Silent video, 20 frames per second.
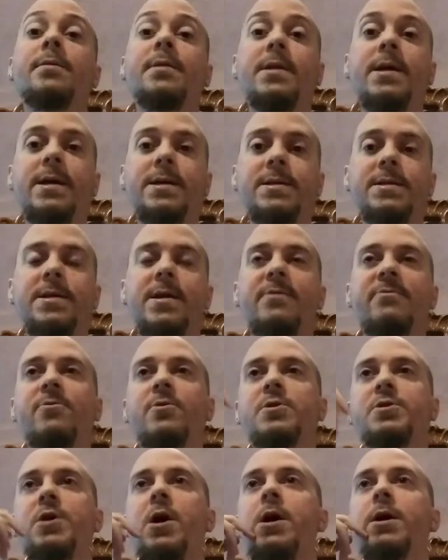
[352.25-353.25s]
the next day
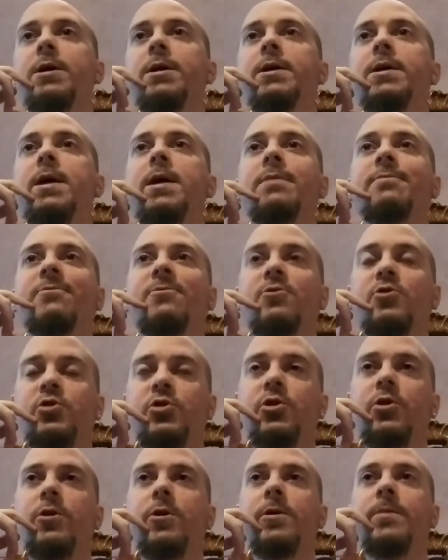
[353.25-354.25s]
for his hockey game for
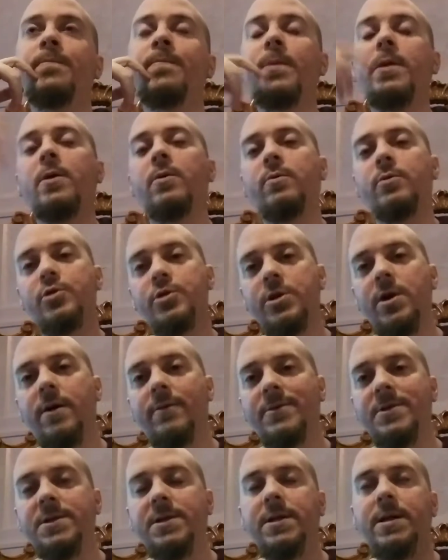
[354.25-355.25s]
sure, which he
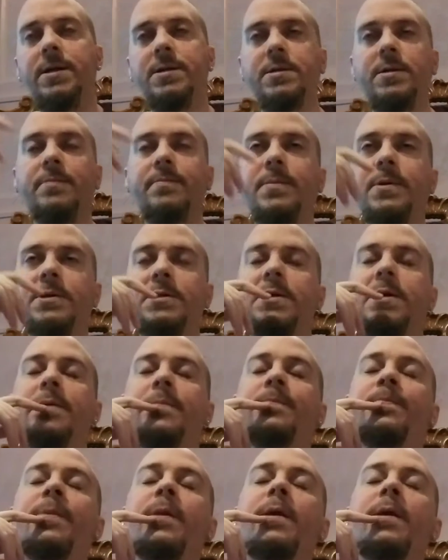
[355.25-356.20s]
obviously ends up missing.